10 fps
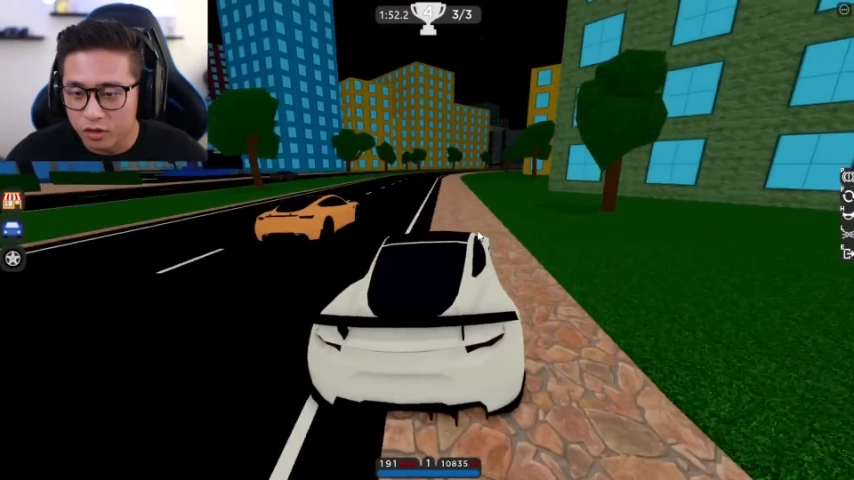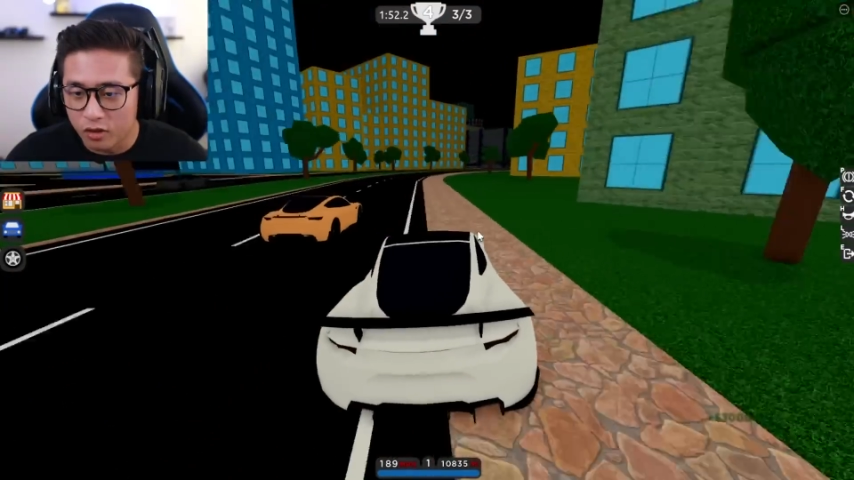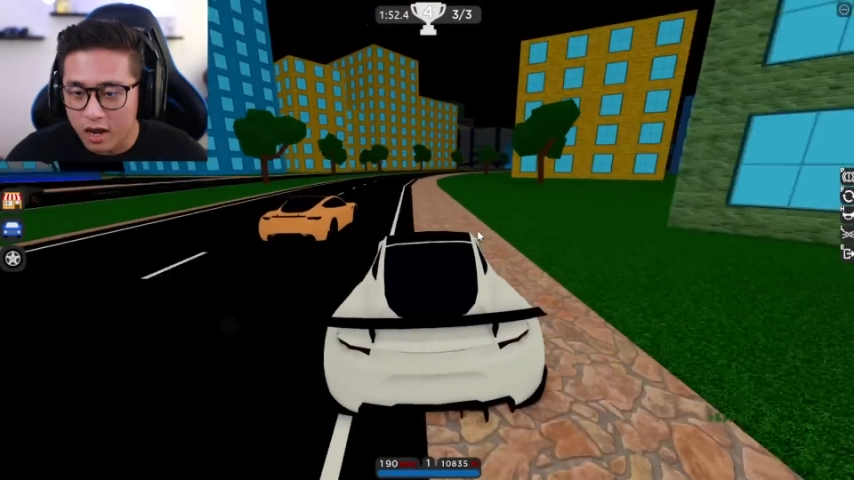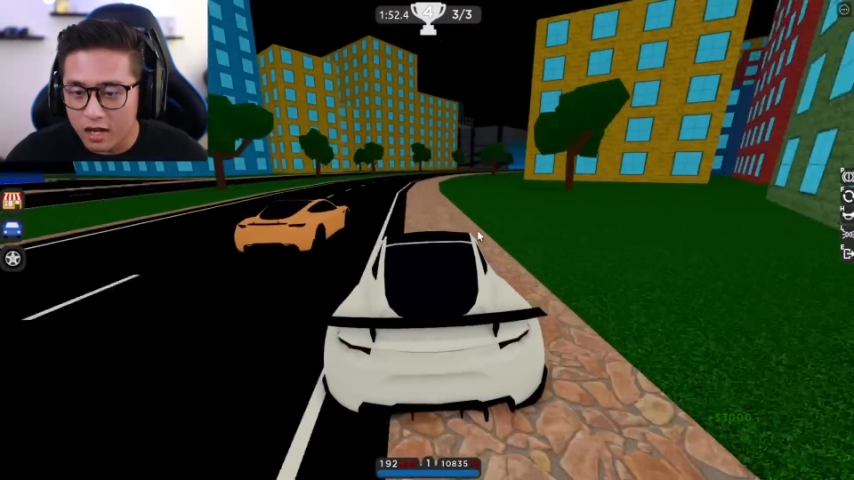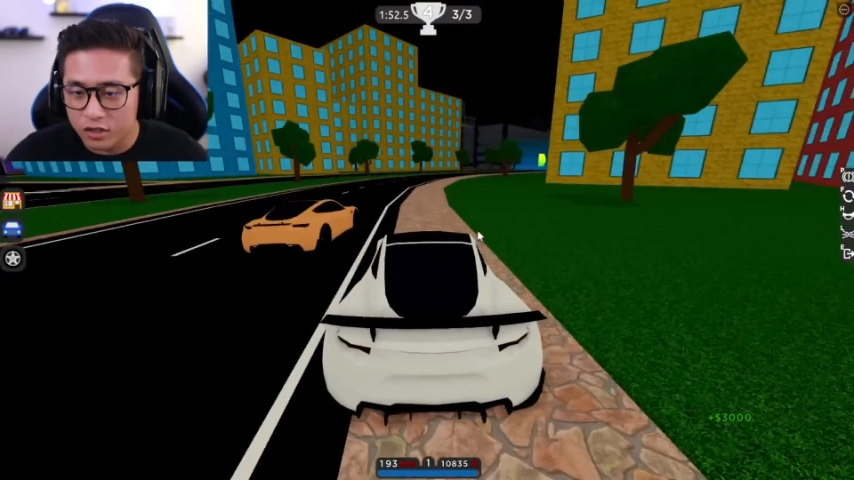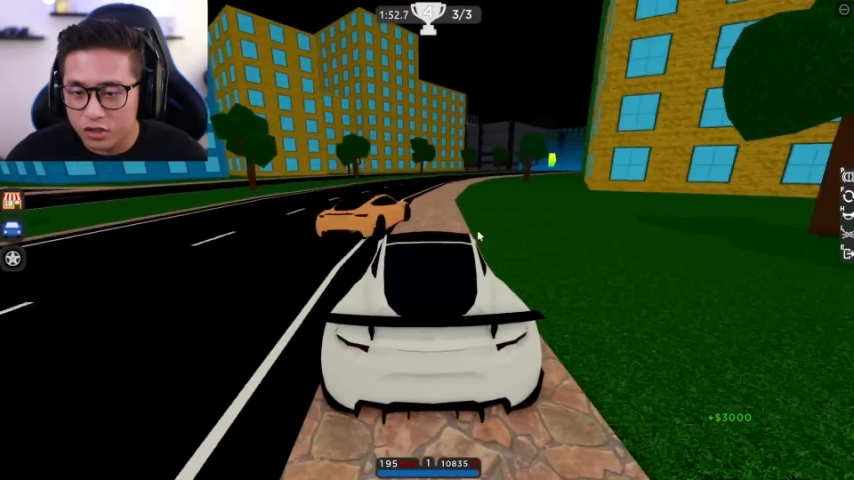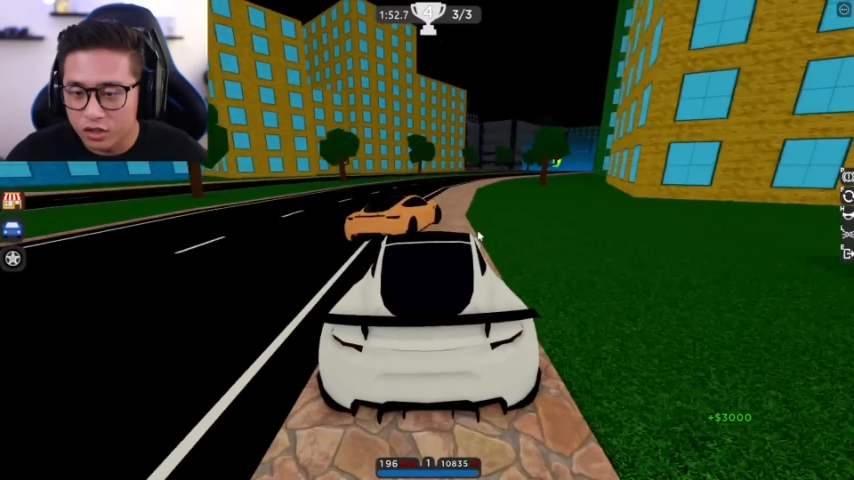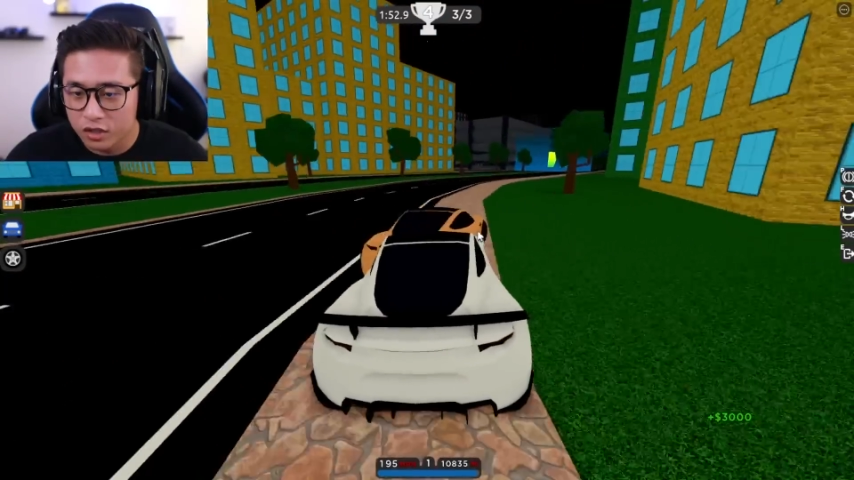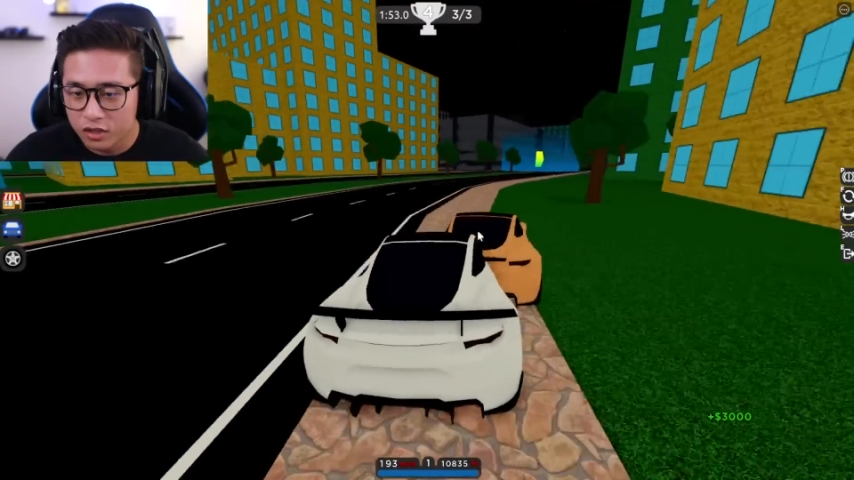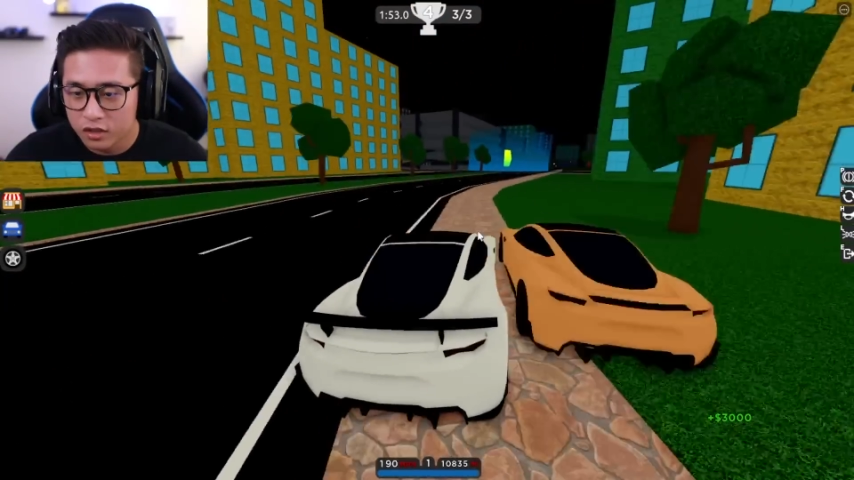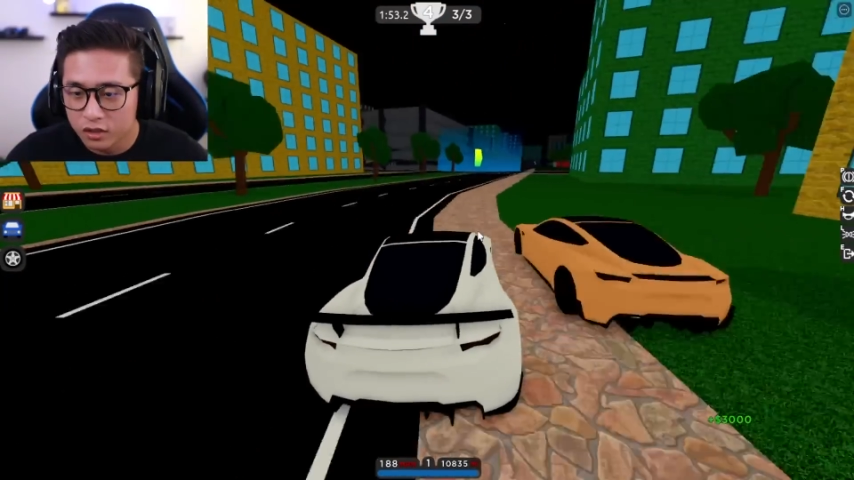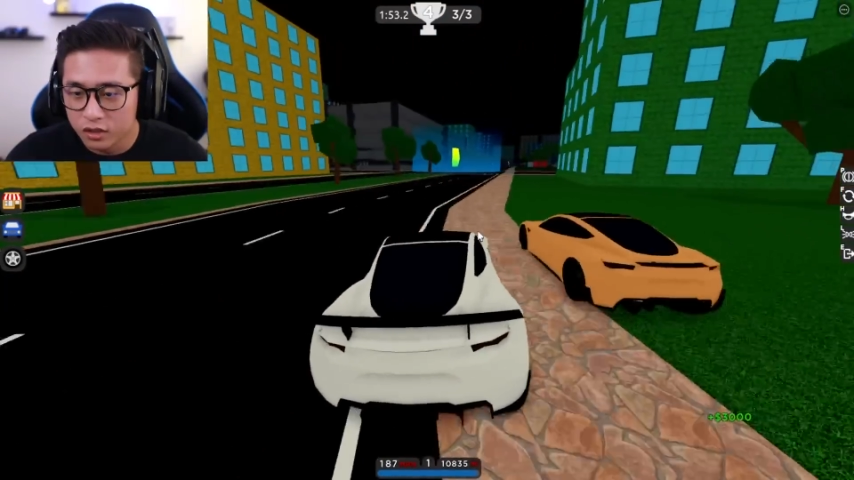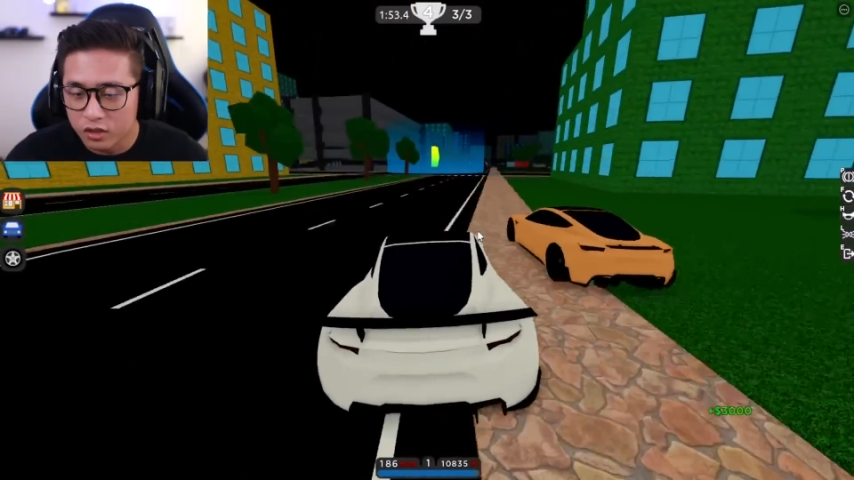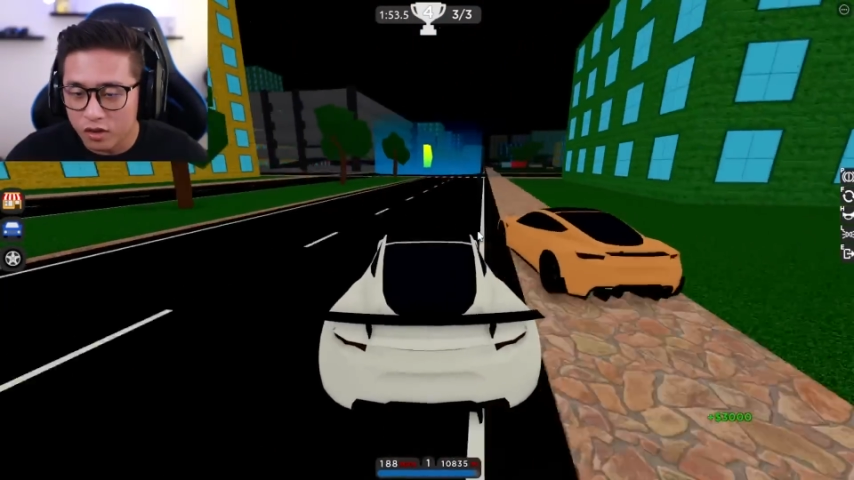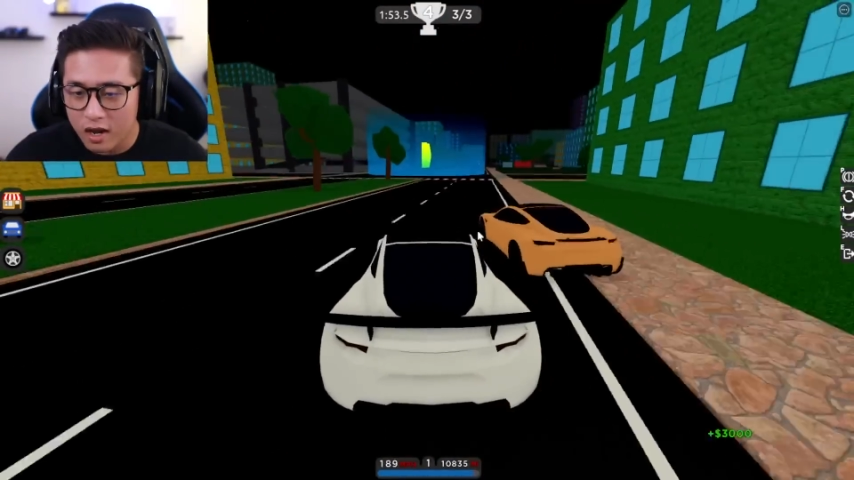crash,
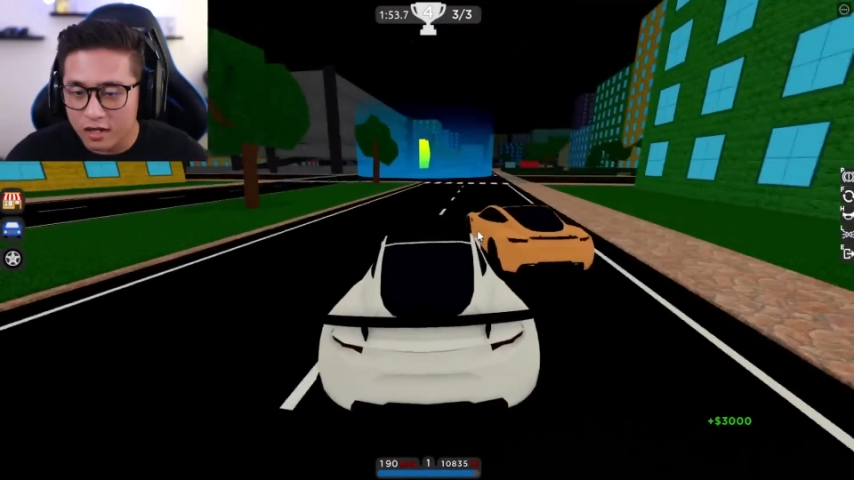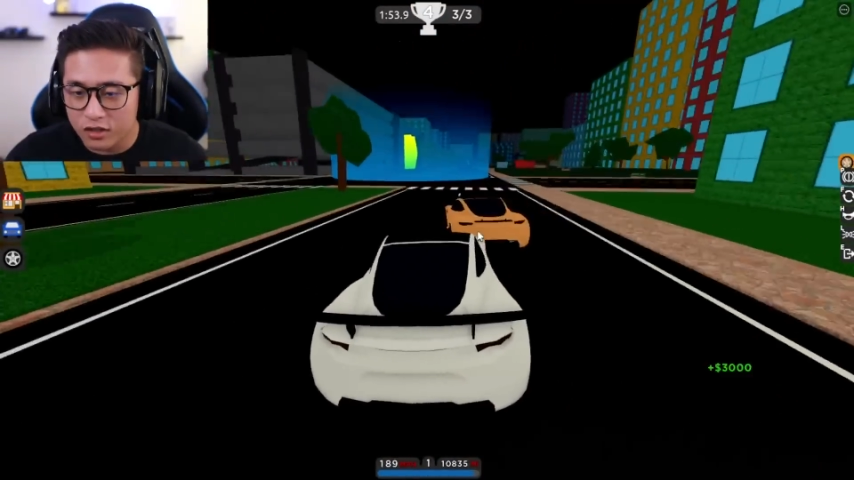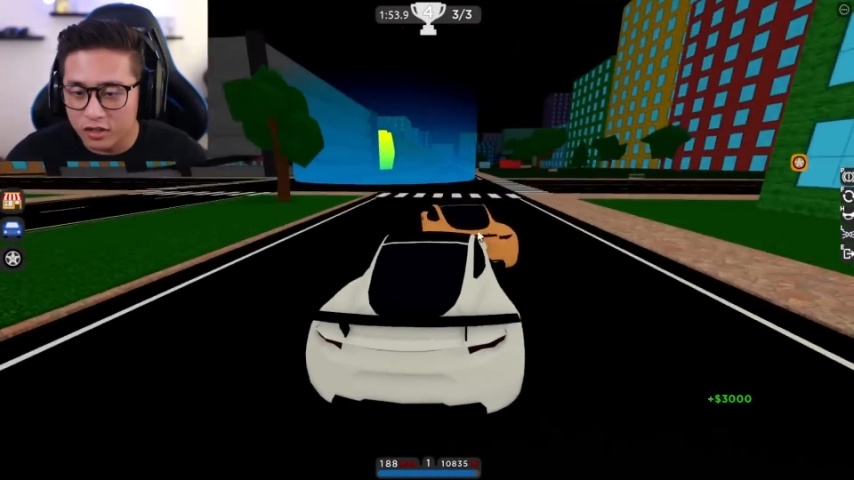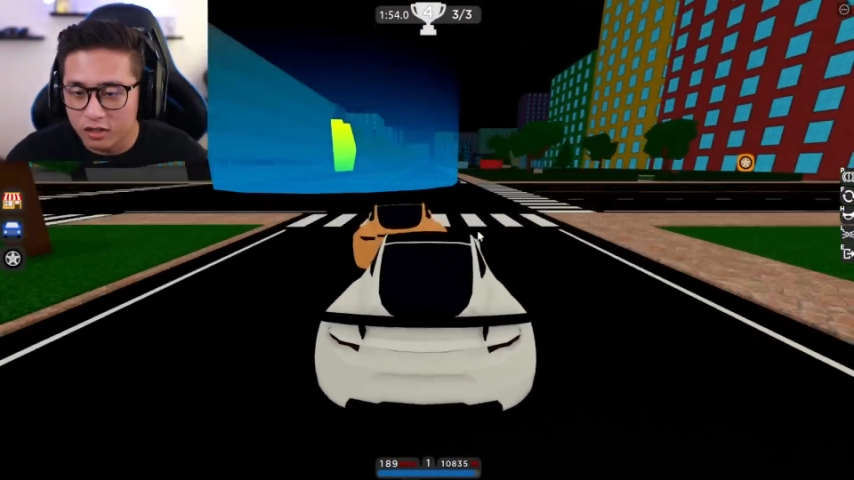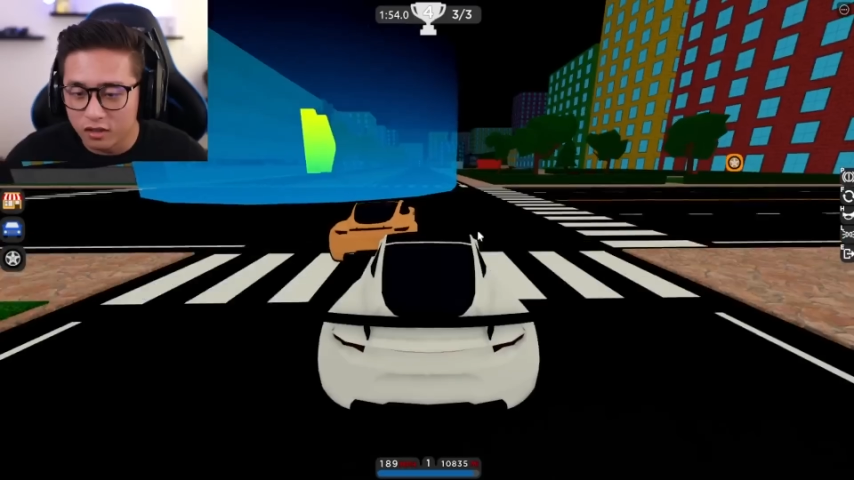you crash, and it